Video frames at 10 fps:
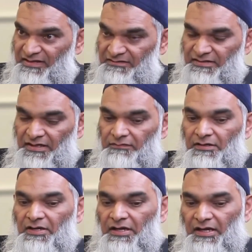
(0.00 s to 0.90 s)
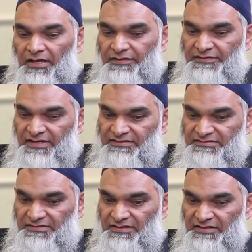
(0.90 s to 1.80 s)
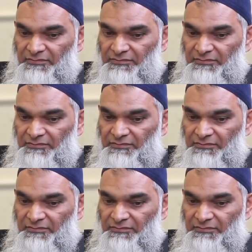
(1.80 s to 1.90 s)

hand now, uh, that uh,